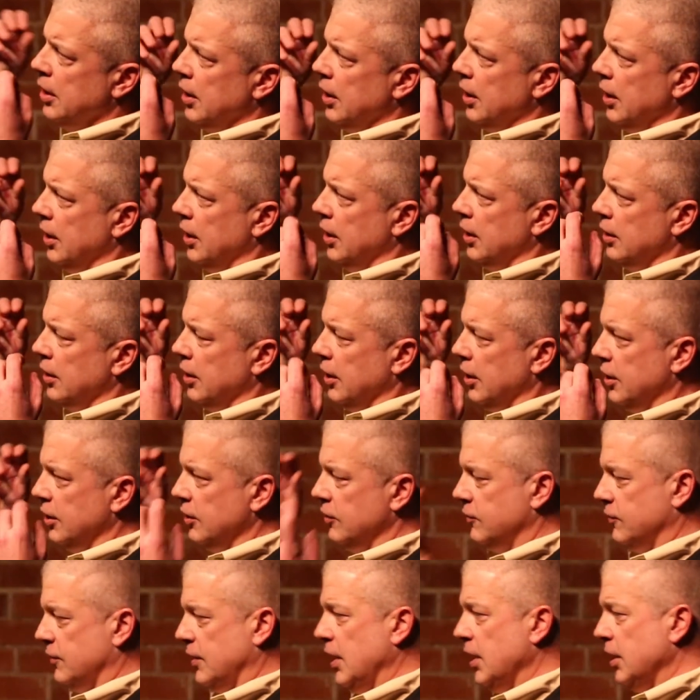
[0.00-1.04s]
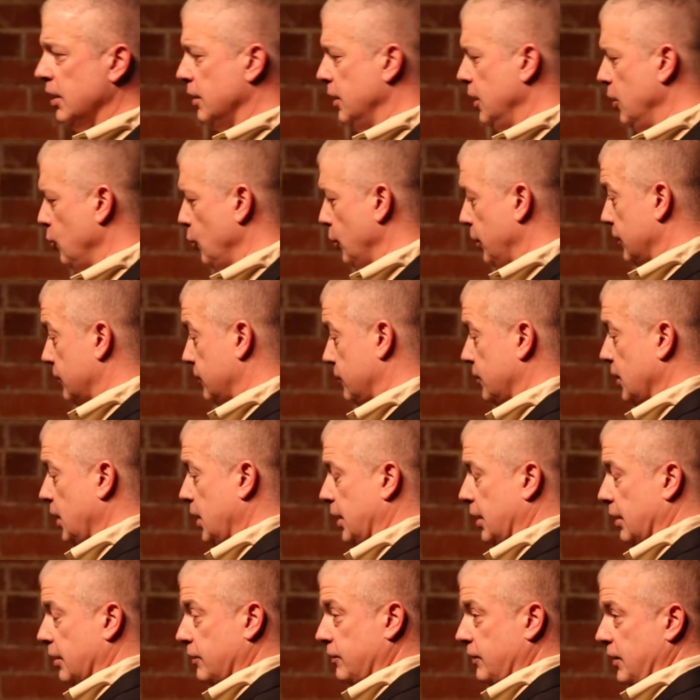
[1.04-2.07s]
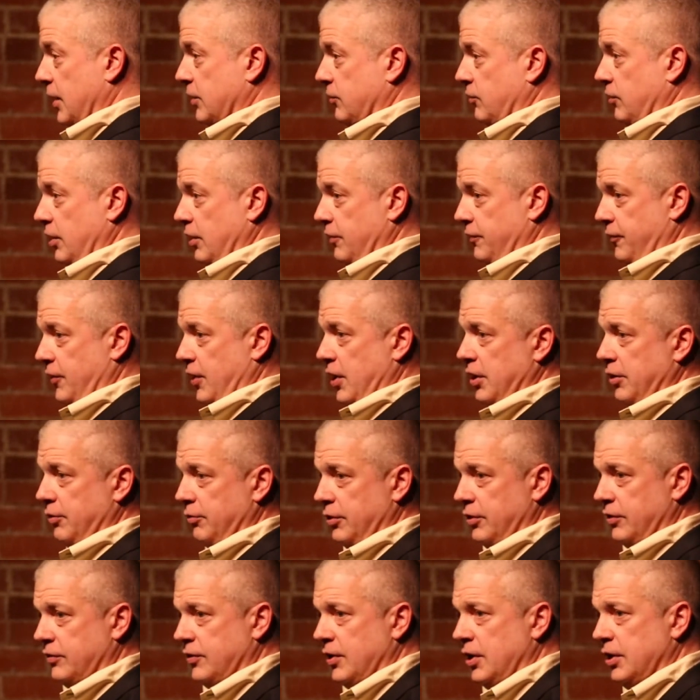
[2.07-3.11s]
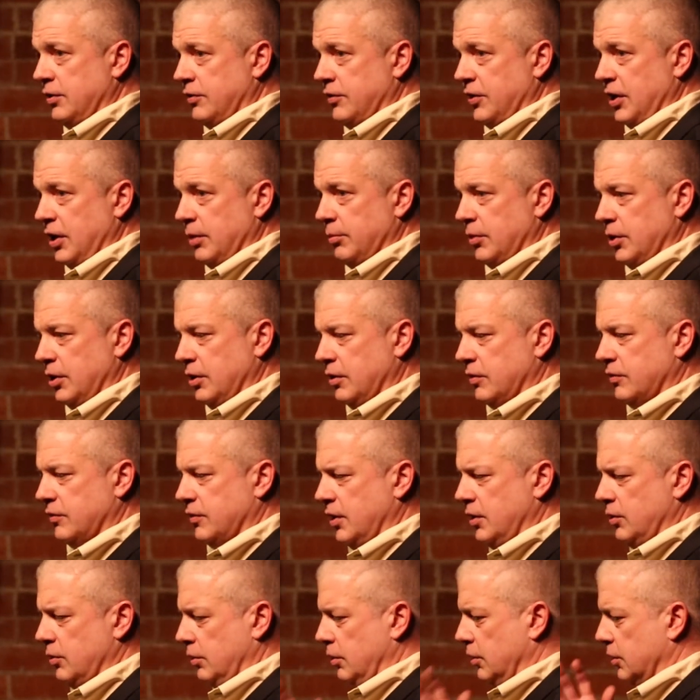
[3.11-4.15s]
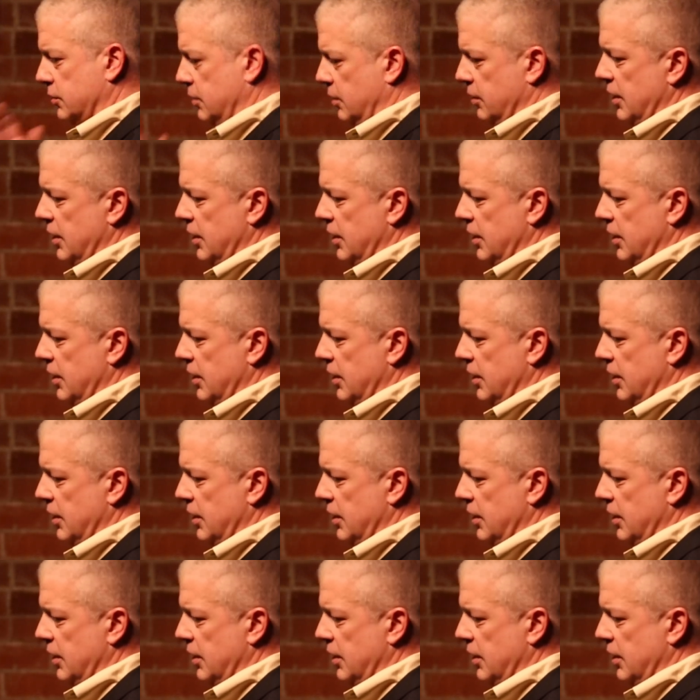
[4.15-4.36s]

And he's standing there with his son. It's actually a father and son team, and his son looked